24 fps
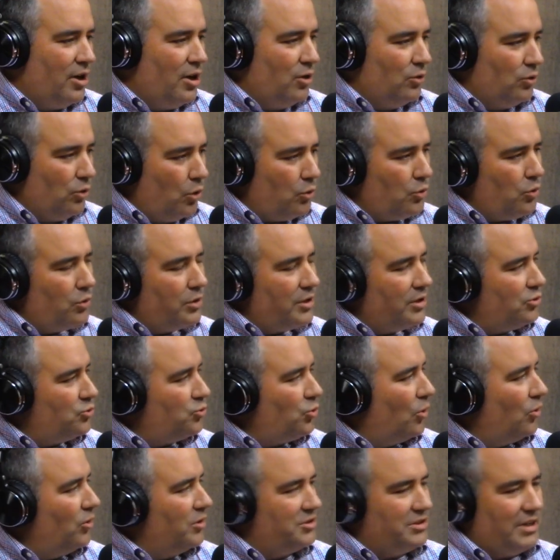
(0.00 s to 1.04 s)
Local
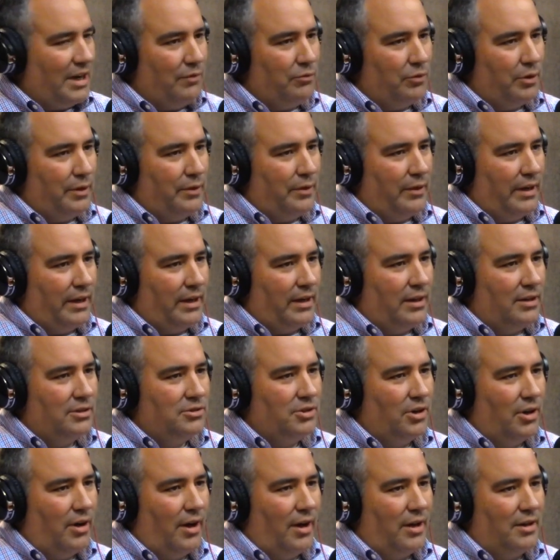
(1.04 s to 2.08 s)
control is everything
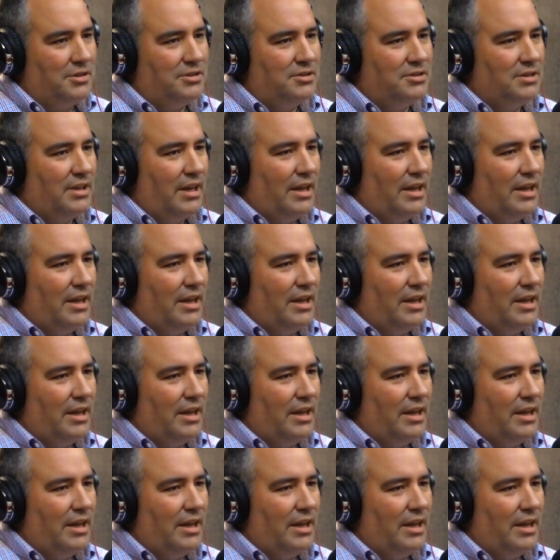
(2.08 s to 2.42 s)
to us.